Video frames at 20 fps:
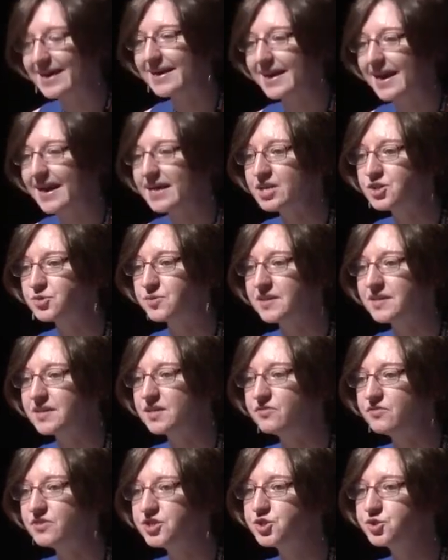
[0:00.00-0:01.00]
and engage with
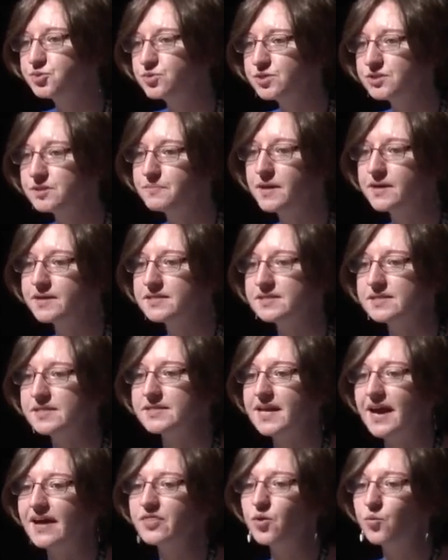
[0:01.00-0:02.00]
individuals amongst
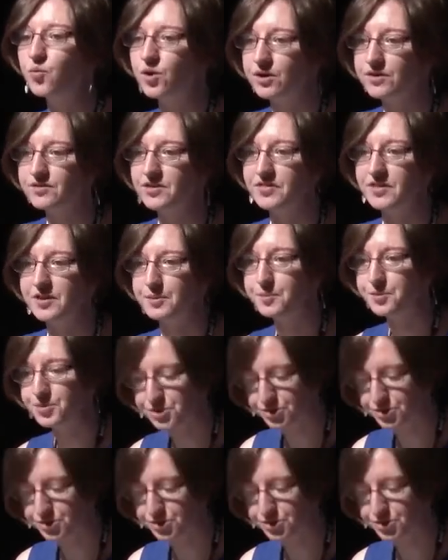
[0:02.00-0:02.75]
it and the work that they're